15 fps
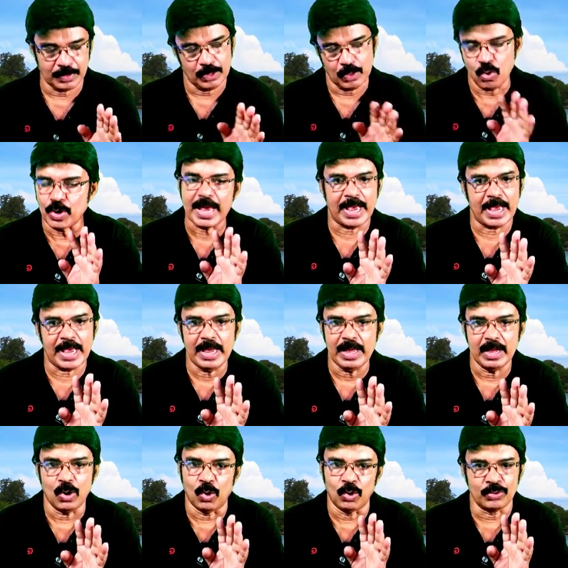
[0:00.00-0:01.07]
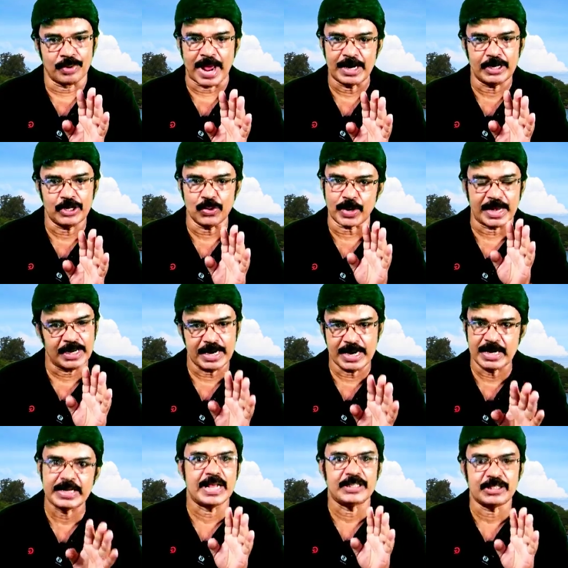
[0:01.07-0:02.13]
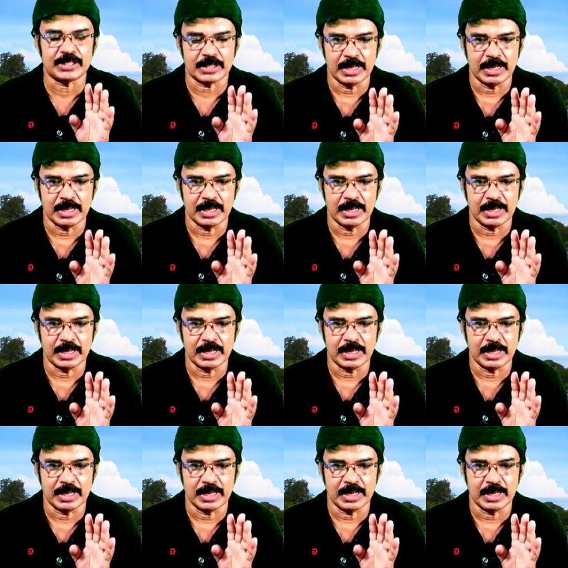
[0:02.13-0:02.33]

Okay, all right, you can eat this,